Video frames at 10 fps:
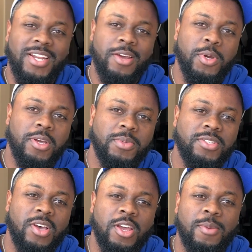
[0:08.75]
today we're gonna to be
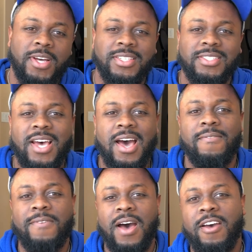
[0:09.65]
talking about the
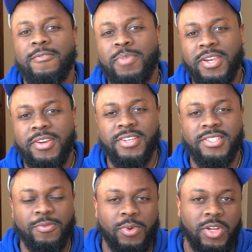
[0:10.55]
top five periods
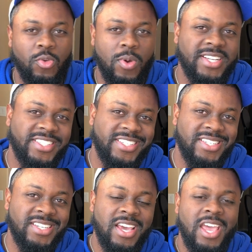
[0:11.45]
of
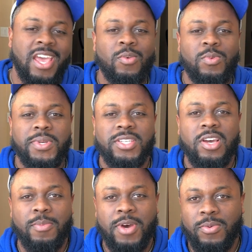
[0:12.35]
regression. And when we
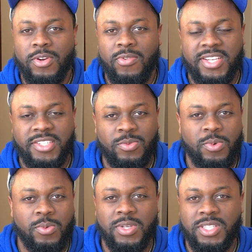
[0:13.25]
talk about regression,
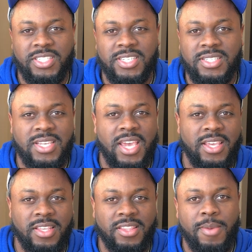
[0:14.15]
we're really just
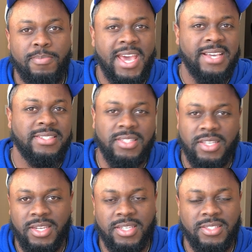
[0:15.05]
saying that they
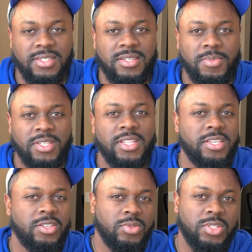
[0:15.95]
backslid into something they
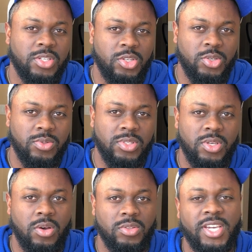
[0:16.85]
used to do.
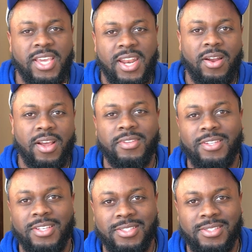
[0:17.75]
So check it out after
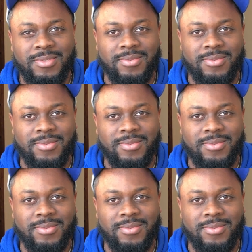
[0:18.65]
this.